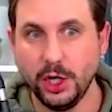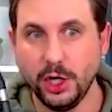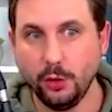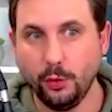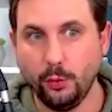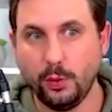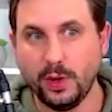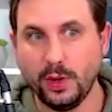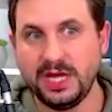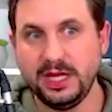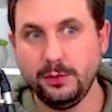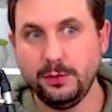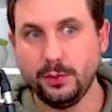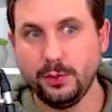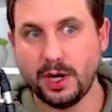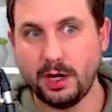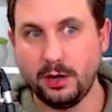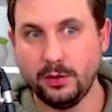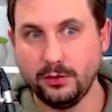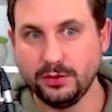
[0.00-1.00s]
we were
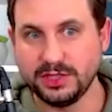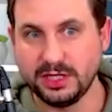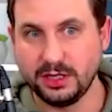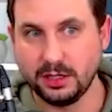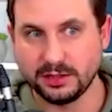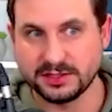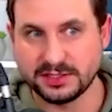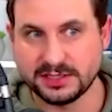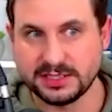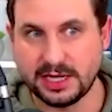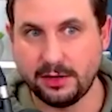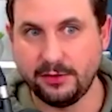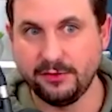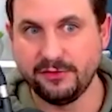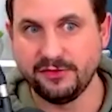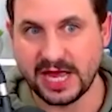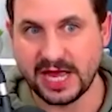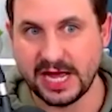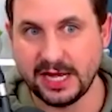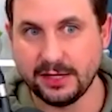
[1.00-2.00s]
holding ourselves
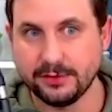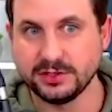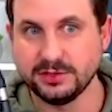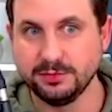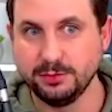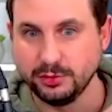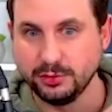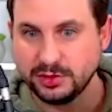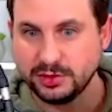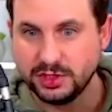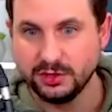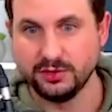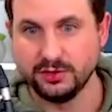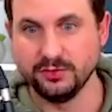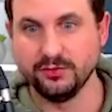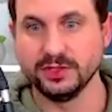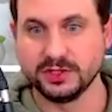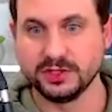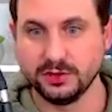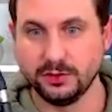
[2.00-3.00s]
accountable to the
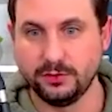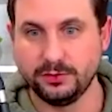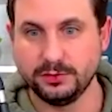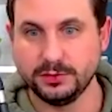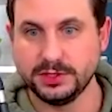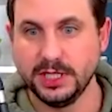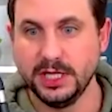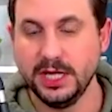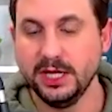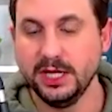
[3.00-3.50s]
results